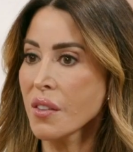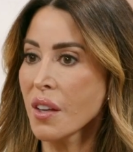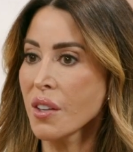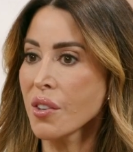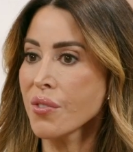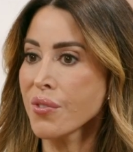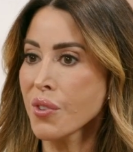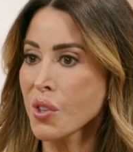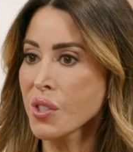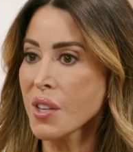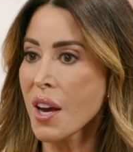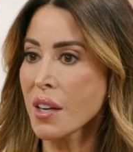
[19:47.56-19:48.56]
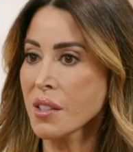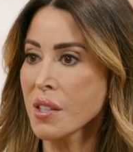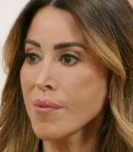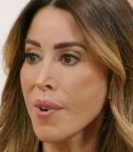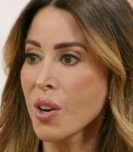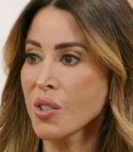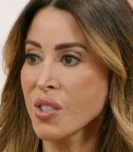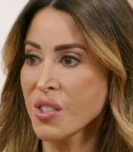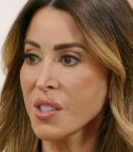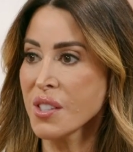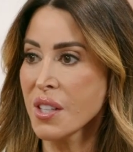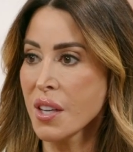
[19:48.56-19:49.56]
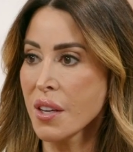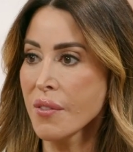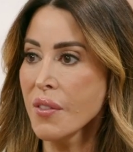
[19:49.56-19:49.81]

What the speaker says: like your first act in a marriage as a team.